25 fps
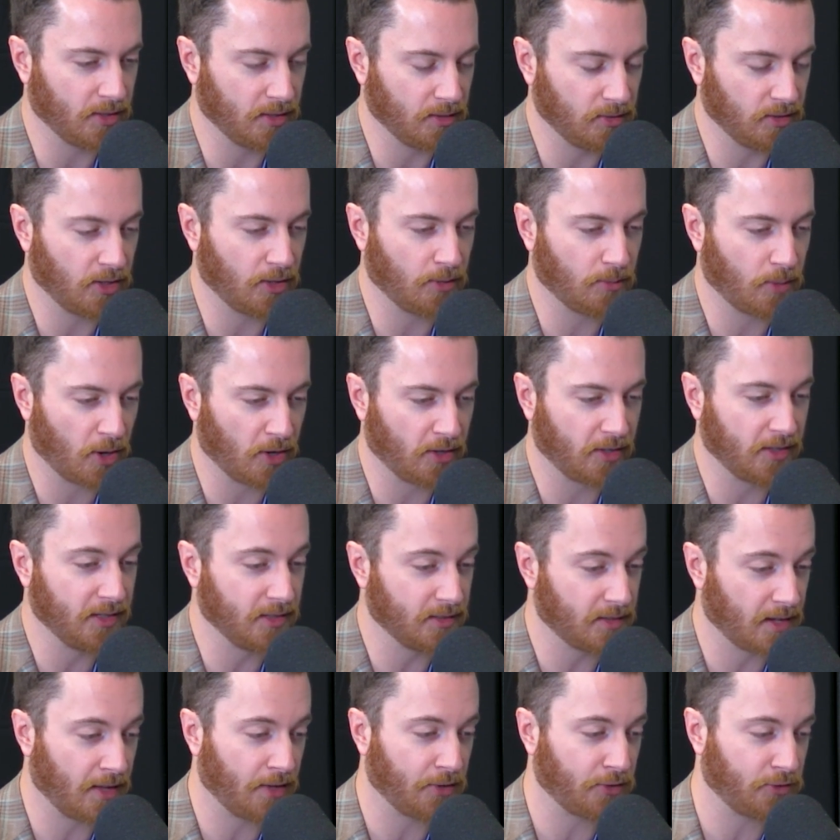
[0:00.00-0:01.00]
their
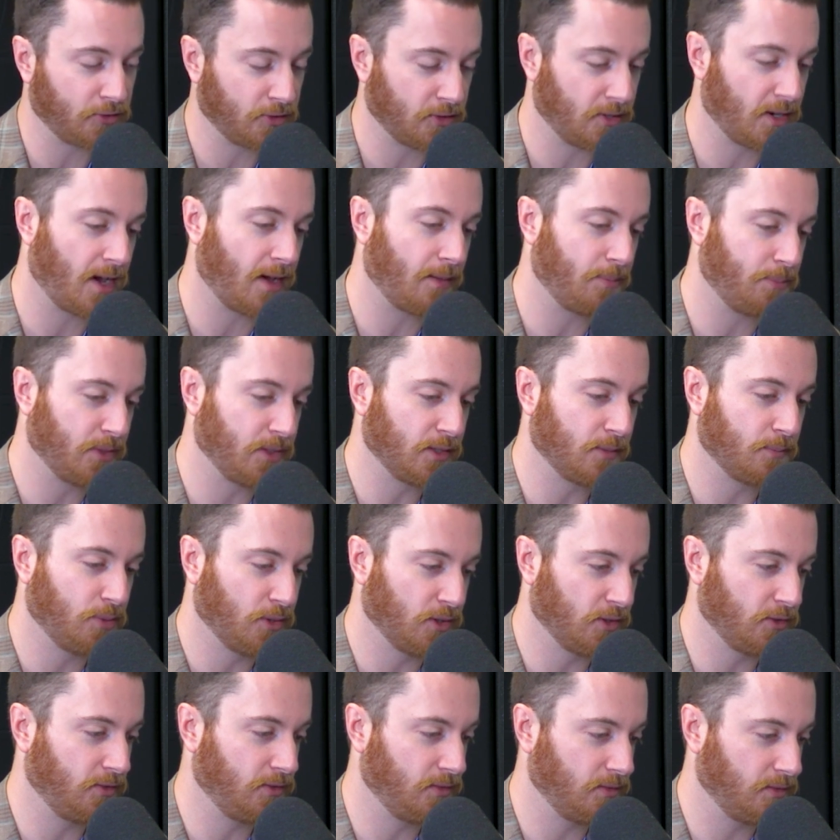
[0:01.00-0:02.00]
marketing dollars are not being
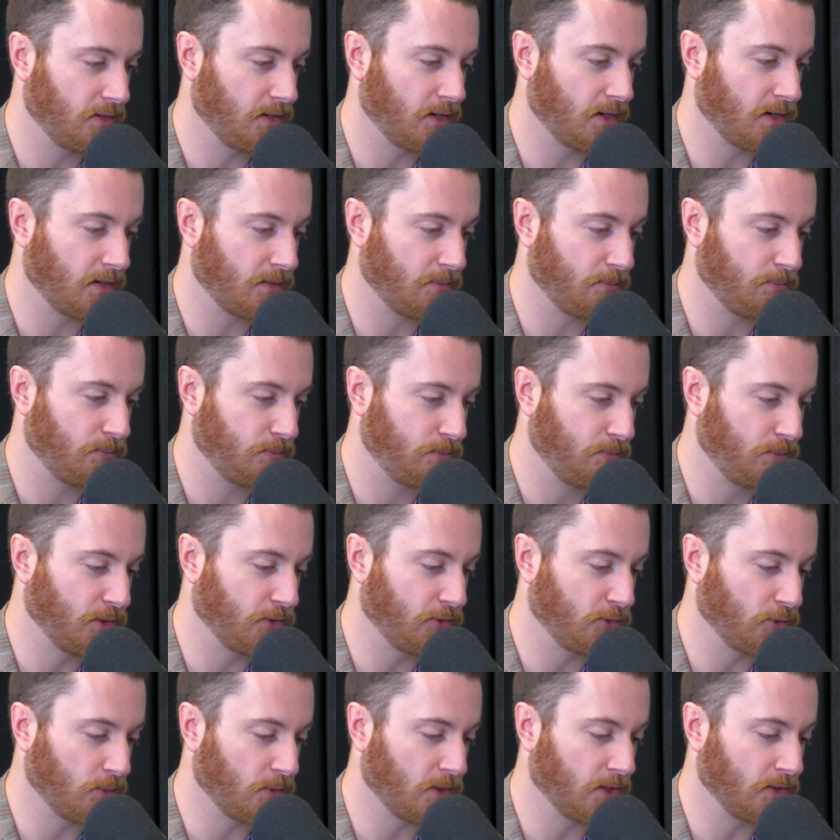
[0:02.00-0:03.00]
put
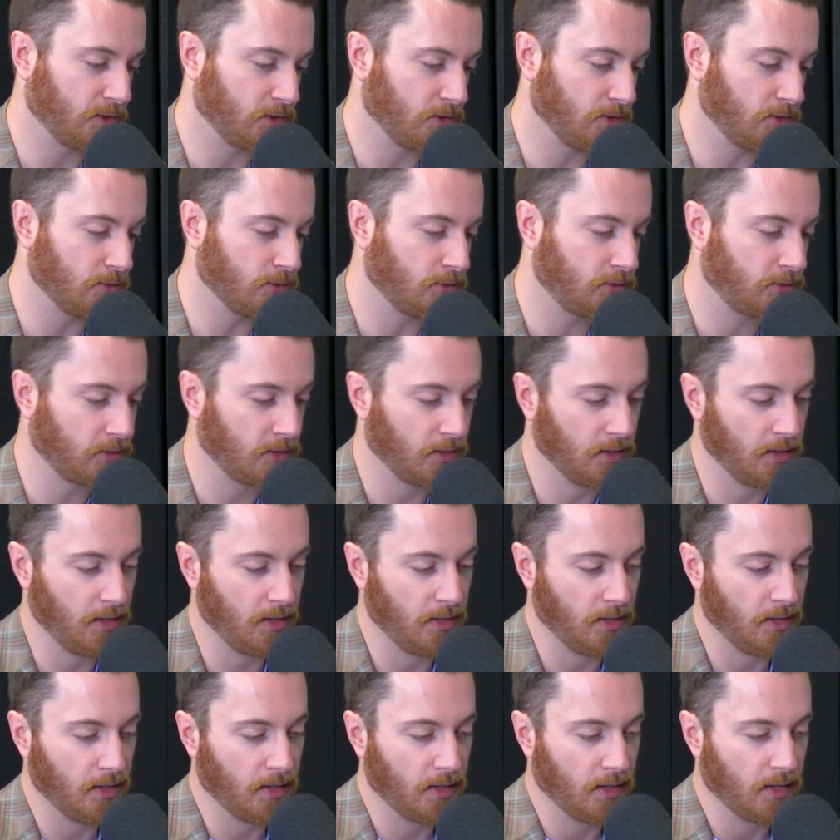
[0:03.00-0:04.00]
to well use.
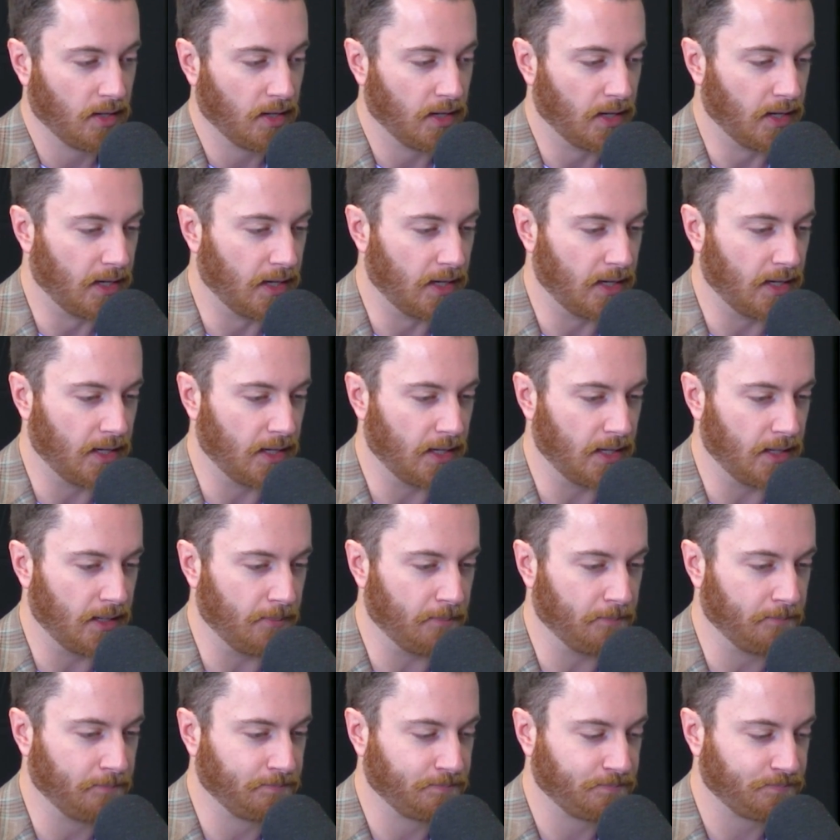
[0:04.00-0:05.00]

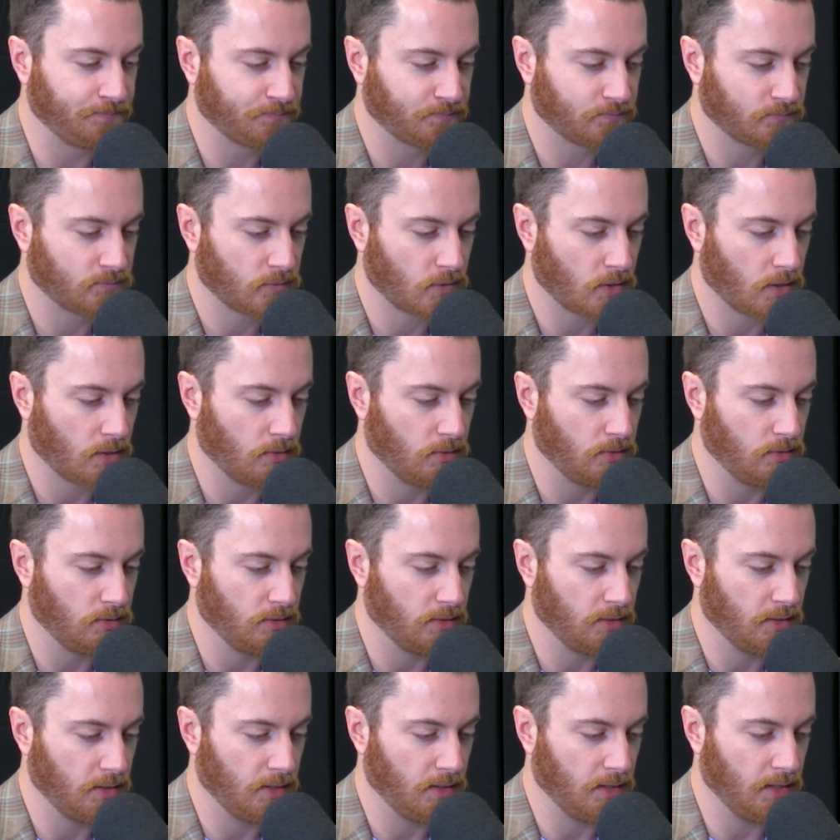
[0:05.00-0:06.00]
Um,
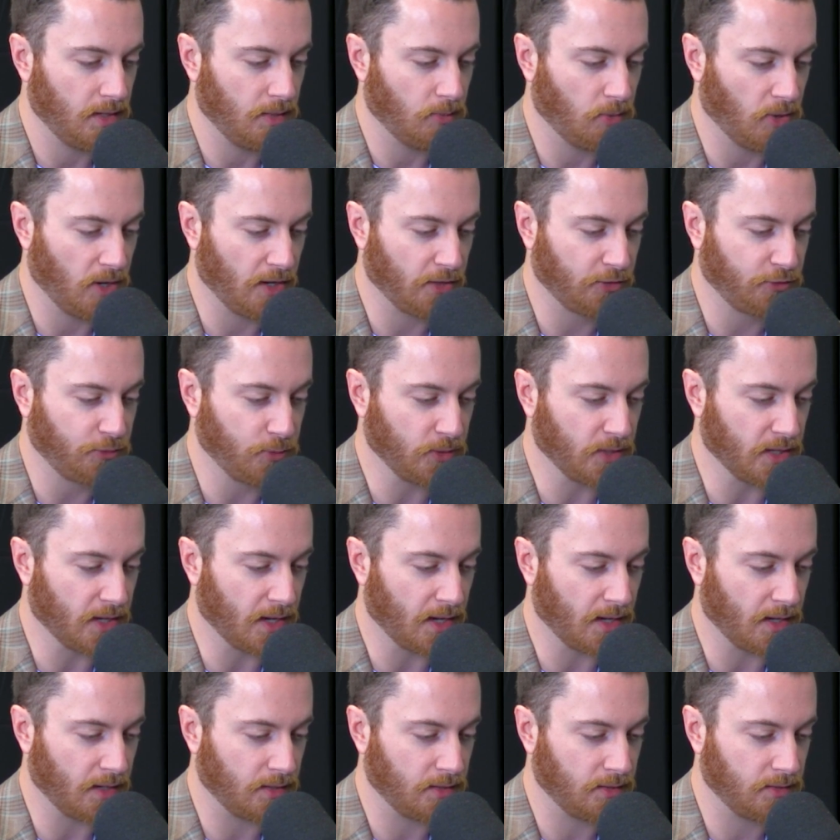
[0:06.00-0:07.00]
what else we
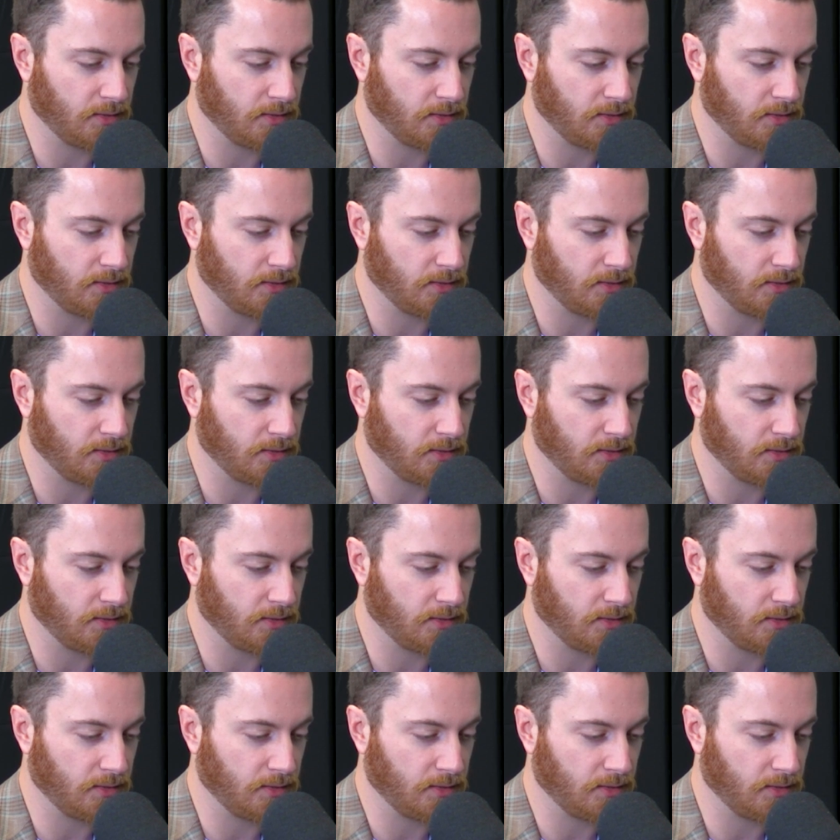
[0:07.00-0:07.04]
got?